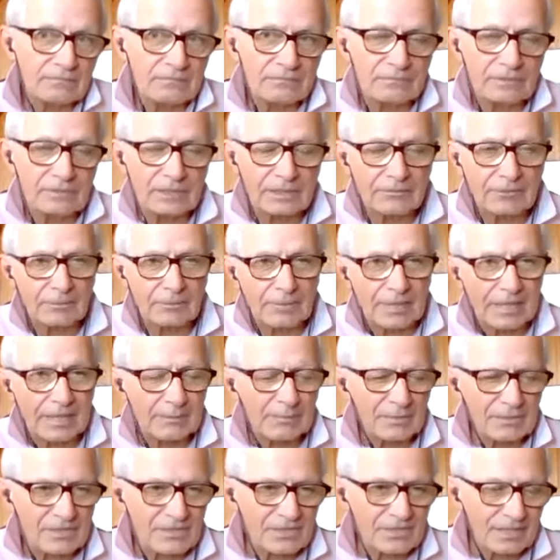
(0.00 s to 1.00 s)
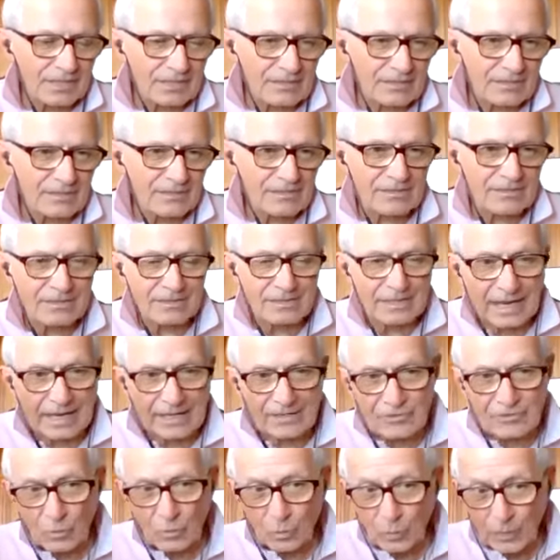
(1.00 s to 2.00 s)
delivering papers 6
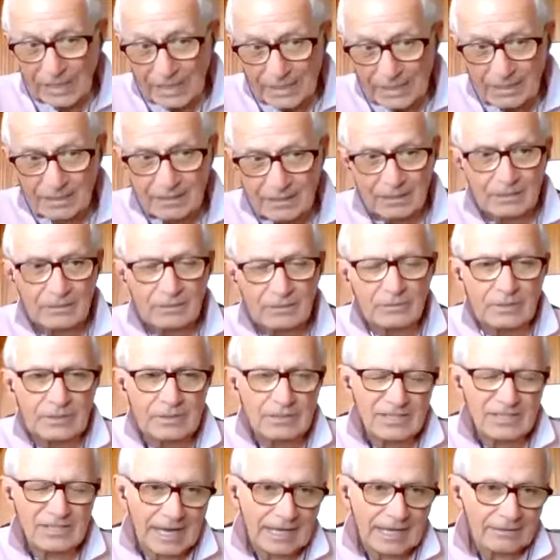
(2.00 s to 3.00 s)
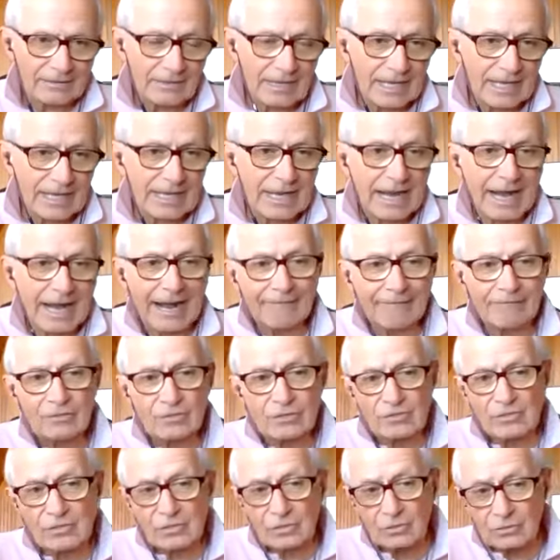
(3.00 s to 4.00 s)
days a week, including Saturday, after
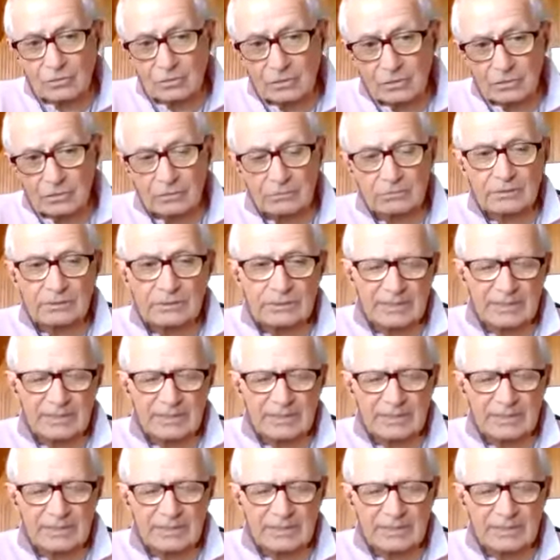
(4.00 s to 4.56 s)
school,